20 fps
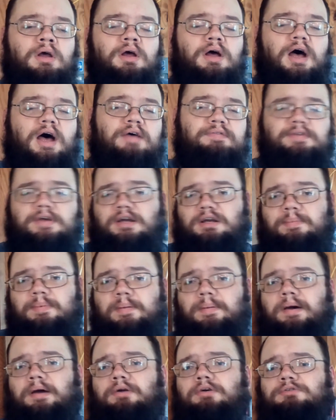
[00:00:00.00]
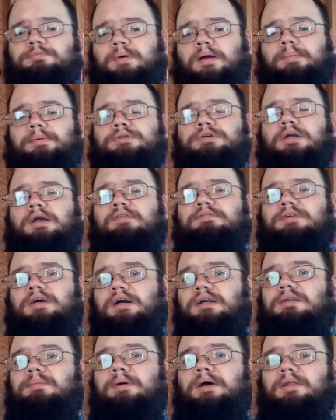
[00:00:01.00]
I've talked about Mongoose Publishing. I've
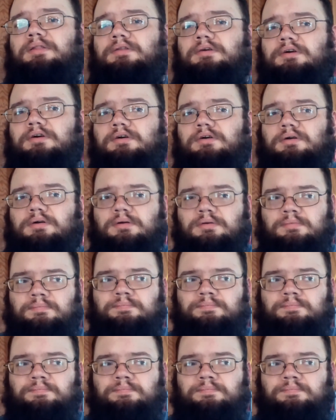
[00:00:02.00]
talked about their